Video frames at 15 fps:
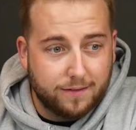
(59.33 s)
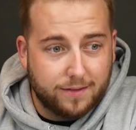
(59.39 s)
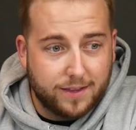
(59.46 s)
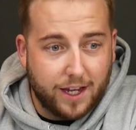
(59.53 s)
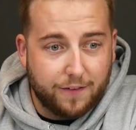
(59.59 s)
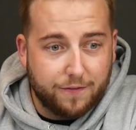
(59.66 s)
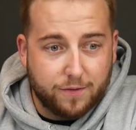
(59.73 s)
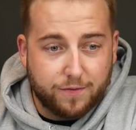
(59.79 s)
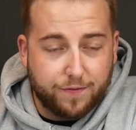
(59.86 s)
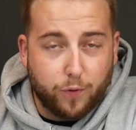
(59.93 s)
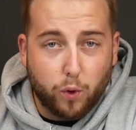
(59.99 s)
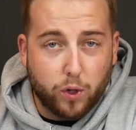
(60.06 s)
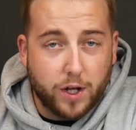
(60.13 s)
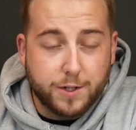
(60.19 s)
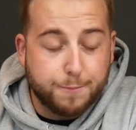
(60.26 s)

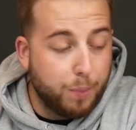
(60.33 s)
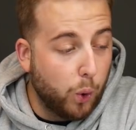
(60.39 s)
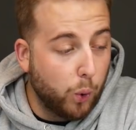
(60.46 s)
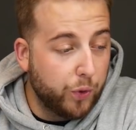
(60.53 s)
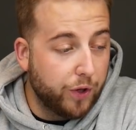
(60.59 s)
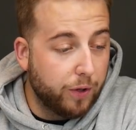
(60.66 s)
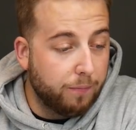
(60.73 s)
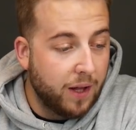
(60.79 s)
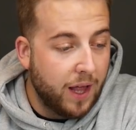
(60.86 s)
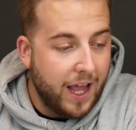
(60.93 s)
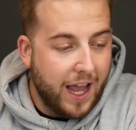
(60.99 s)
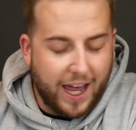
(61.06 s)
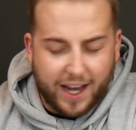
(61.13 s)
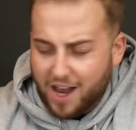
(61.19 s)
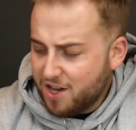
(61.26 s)
Fortnite's pulled them.
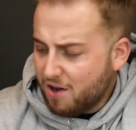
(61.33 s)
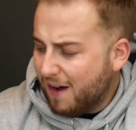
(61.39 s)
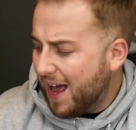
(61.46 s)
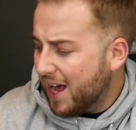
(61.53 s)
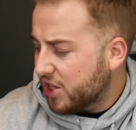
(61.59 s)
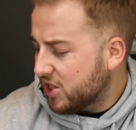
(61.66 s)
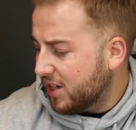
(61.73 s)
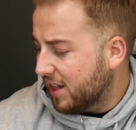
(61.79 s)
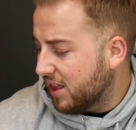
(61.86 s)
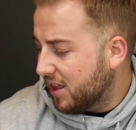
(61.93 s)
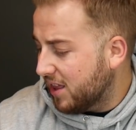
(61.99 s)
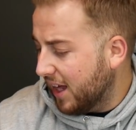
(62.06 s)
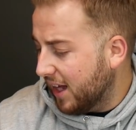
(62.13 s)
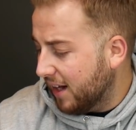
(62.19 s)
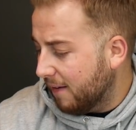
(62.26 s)
And I don't actually
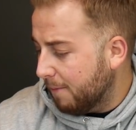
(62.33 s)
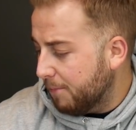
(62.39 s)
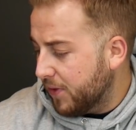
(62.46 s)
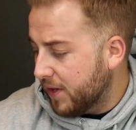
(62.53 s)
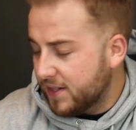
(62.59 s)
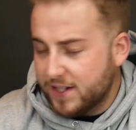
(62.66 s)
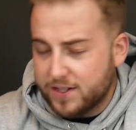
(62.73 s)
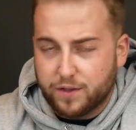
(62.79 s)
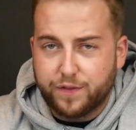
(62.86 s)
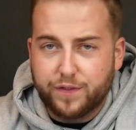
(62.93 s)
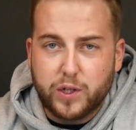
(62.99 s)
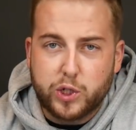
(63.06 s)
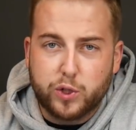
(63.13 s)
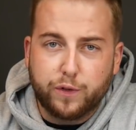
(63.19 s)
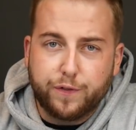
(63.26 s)
think this is
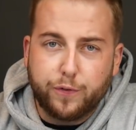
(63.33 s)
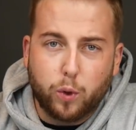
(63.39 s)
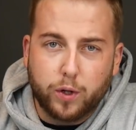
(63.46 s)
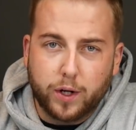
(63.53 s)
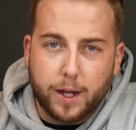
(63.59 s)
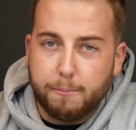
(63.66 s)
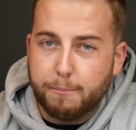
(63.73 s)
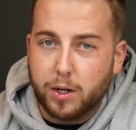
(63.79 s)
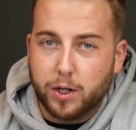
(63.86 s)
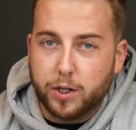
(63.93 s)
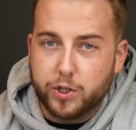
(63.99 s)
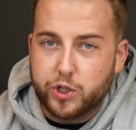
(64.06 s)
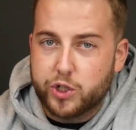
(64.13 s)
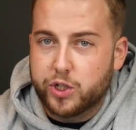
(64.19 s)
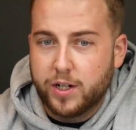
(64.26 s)
official Fortnite
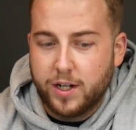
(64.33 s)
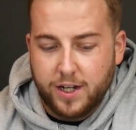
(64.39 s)
merch.